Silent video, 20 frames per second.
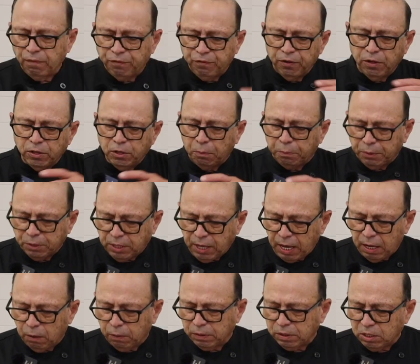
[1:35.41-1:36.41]
fill your
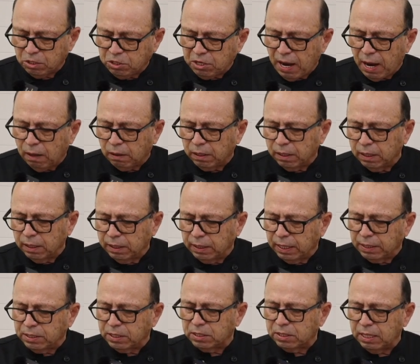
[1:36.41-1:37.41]
potato with the chowder, and
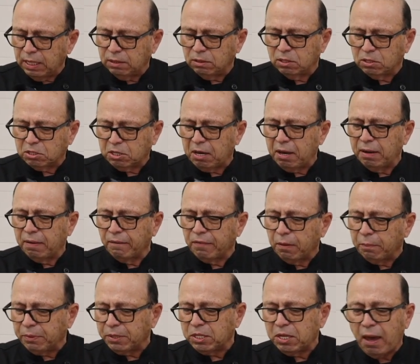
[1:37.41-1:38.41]
then just eat the skin of the
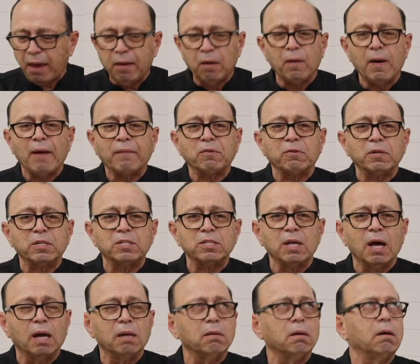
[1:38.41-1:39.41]
potato after it's
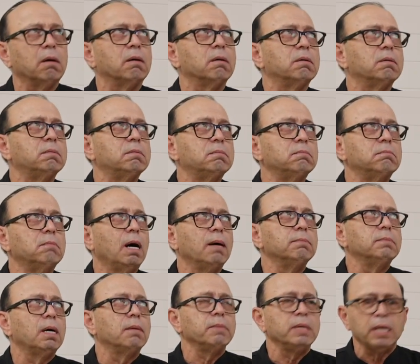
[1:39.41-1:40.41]
done. Oh,
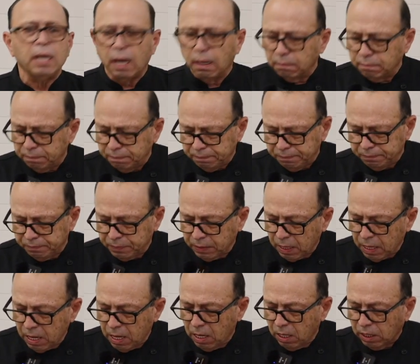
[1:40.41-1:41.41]
mamma mia.
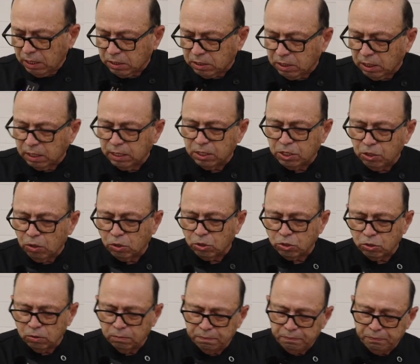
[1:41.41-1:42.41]
It's delicioso.